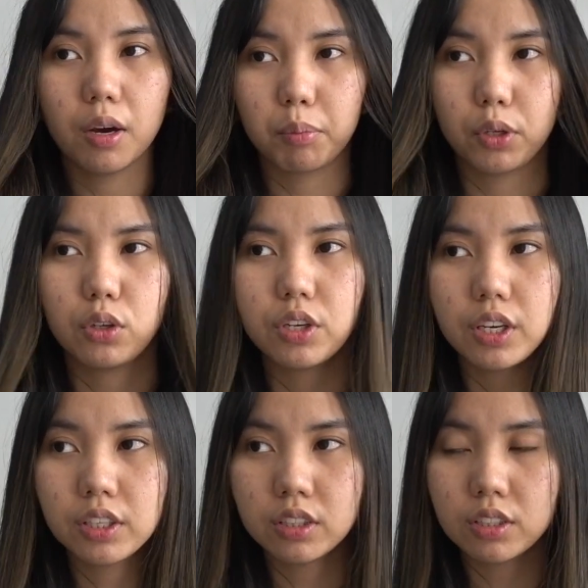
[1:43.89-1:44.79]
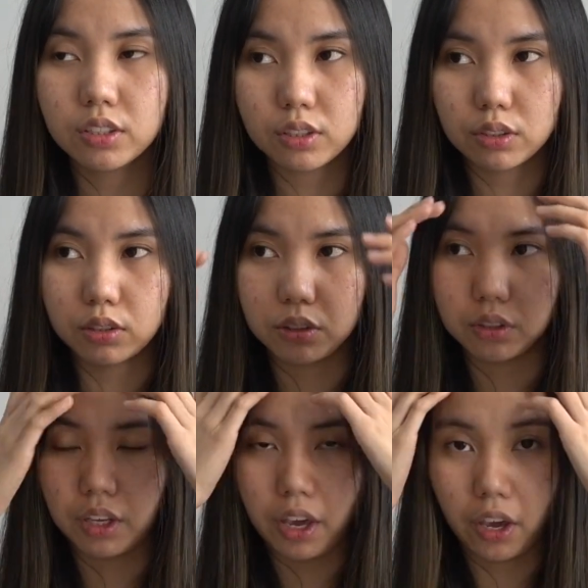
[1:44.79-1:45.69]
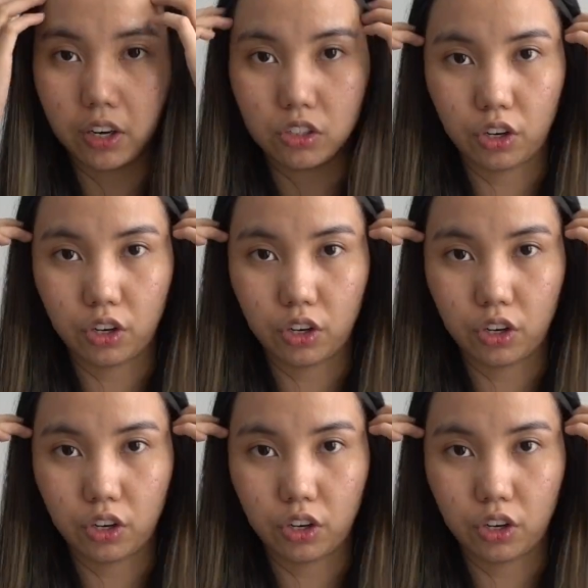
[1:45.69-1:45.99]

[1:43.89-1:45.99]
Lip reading: but you can still air